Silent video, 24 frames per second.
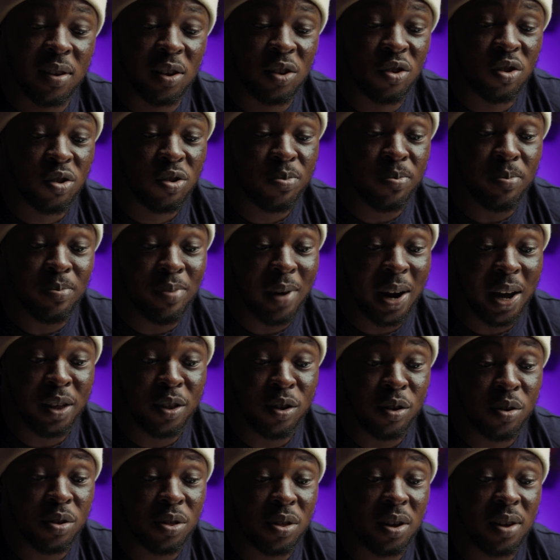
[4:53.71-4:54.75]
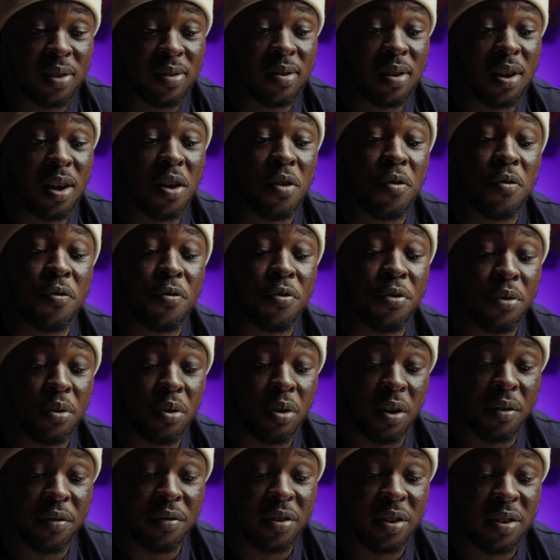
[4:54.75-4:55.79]
are just brand new things. A few
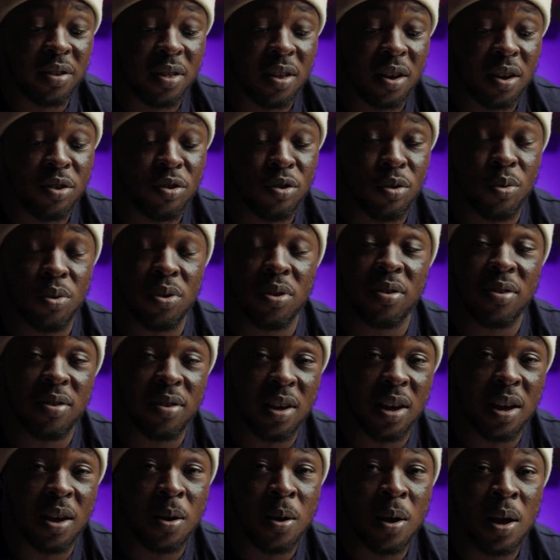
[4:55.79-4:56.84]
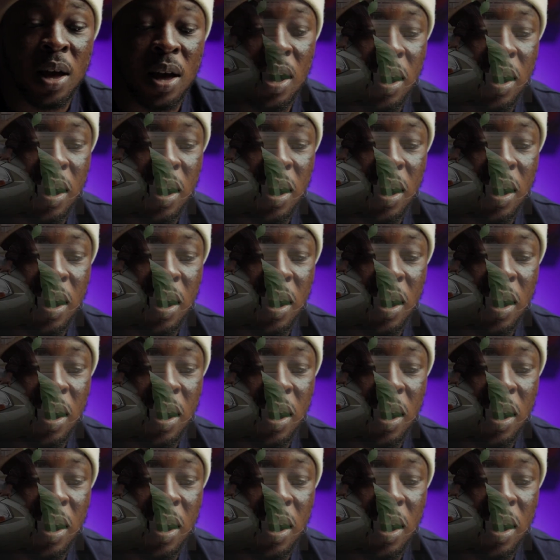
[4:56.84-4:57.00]
of these things you would see,